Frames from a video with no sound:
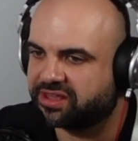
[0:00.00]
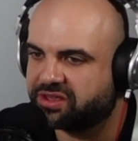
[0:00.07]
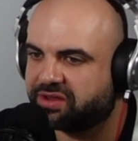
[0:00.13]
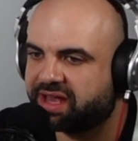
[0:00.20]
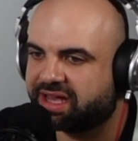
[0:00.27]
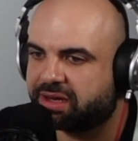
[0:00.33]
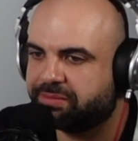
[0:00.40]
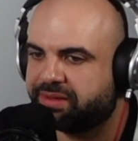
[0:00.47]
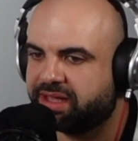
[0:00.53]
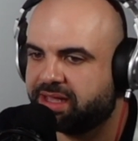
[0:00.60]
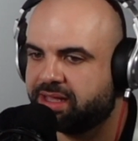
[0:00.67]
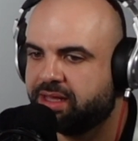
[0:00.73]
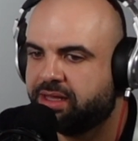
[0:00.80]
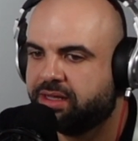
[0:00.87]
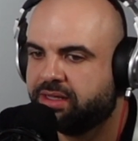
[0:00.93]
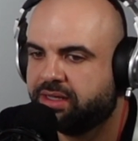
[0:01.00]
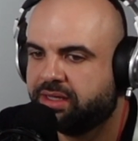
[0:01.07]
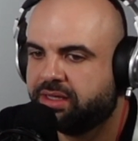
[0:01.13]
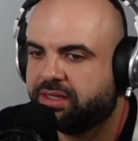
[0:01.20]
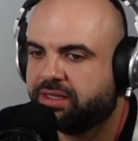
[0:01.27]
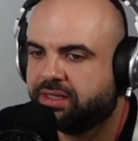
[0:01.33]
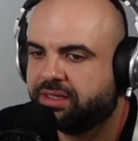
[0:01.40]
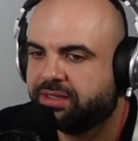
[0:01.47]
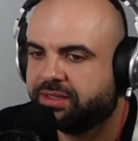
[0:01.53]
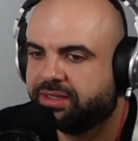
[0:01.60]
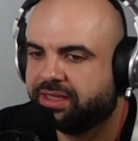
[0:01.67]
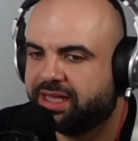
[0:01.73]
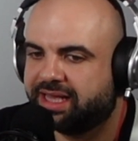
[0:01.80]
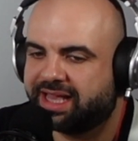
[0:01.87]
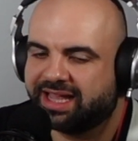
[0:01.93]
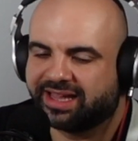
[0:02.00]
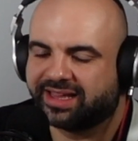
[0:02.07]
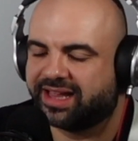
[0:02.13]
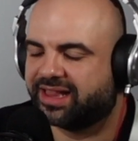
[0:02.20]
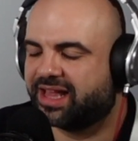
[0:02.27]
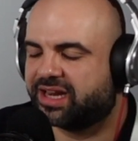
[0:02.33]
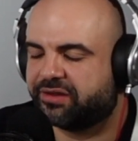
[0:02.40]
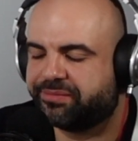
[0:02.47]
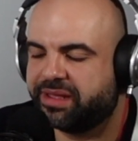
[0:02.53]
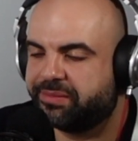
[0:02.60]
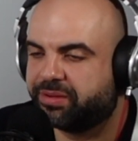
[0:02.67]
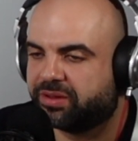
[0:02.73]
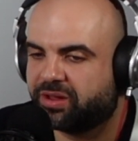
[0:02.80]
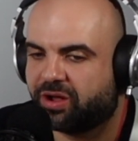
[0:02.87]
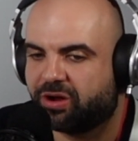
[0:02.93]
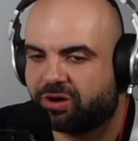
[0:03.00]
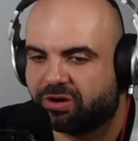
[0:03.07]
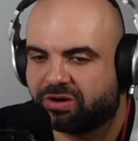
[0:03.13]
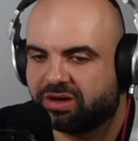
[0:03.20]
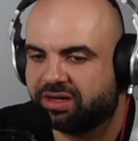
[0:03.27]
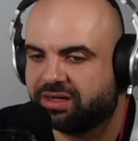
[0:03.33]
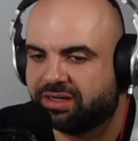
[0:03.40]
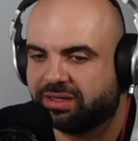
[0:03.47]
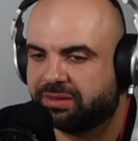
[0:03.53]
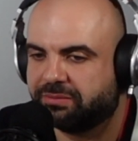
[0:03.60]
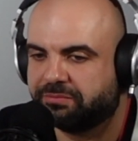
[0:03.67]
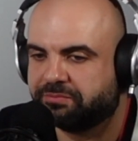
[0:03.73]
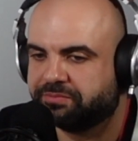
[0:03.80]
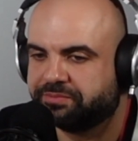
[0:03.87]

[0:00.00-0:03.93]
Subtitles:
You got to be, again, and a lot of people are